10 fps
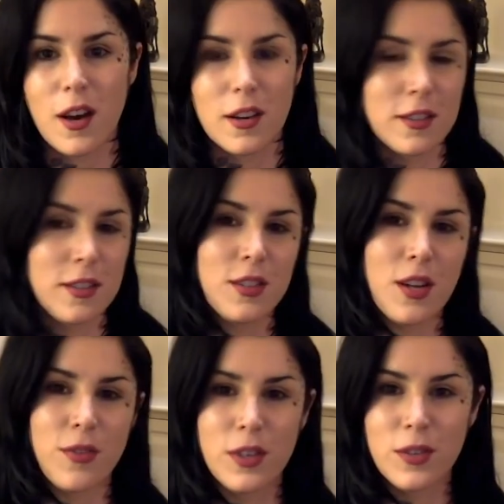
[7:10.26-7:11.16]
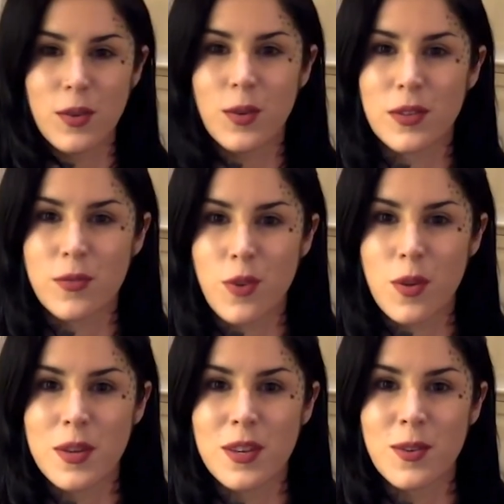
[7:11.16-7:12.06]
Honestly, Jeffree, if it wasn't
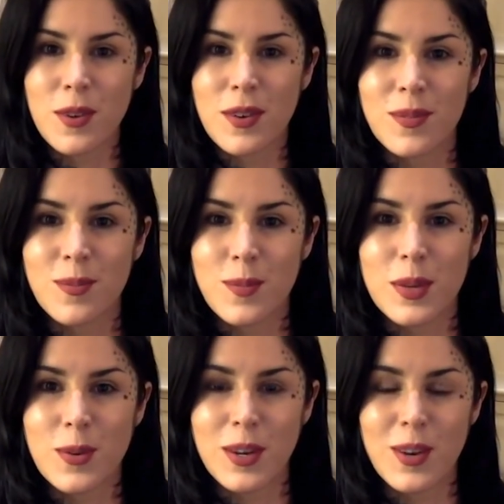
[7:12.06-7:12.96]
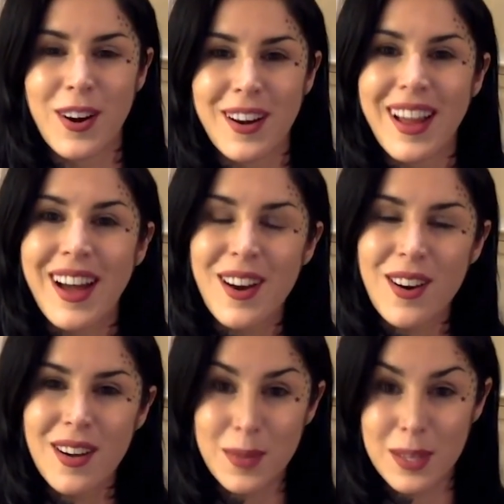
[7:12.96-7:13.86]
for me, you wouldn't be where you are
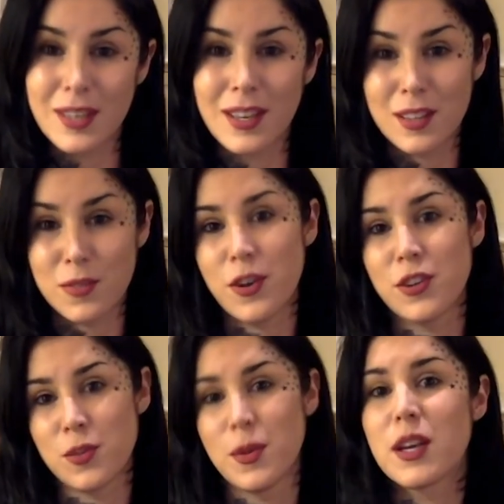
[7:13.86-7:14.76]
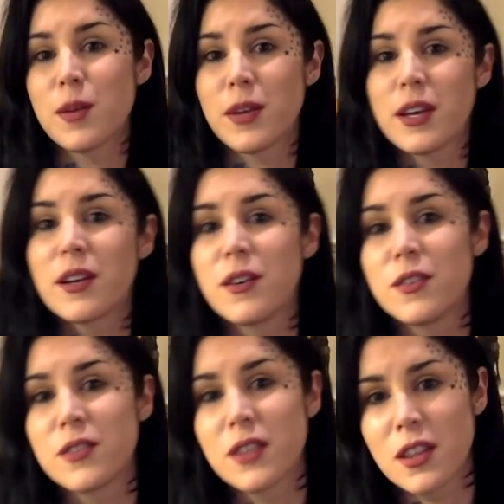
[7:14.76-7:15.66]
now. I mean, as far as your makeup line
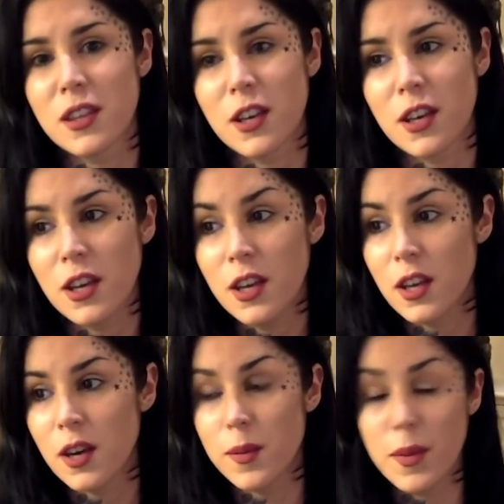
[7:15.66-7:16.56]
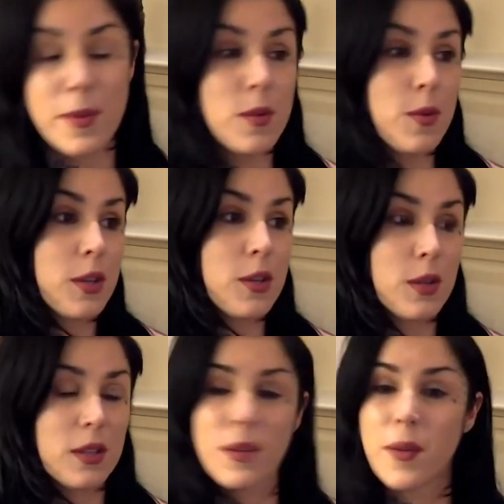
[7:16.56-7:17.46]
goes, and I think I mean, maybe you would do
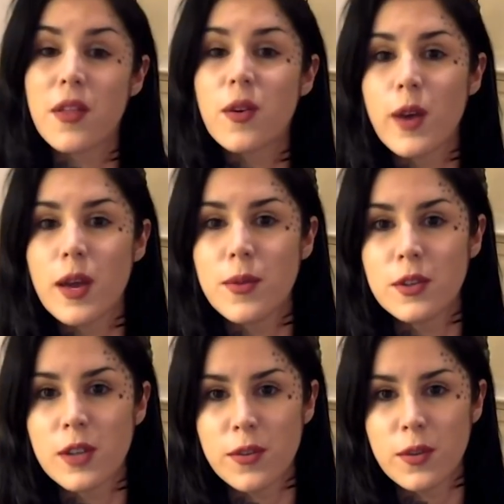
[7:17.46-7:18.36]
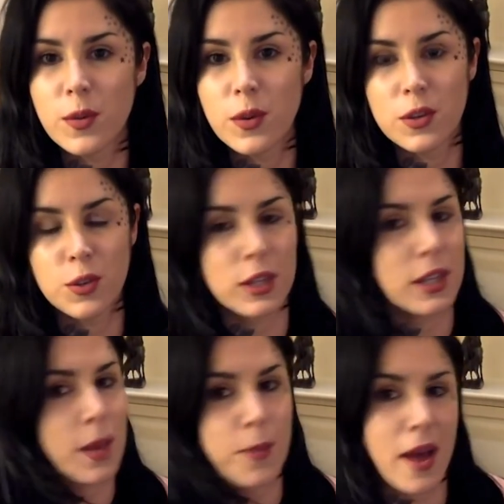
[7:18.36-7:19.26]
it some other way, but you definitely wouldn't do it at the
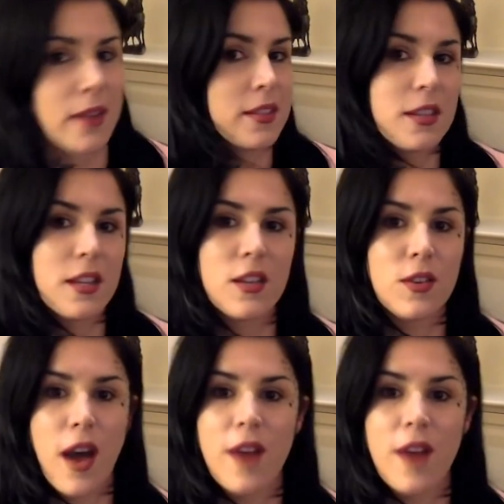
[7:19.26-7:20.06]
capacity that you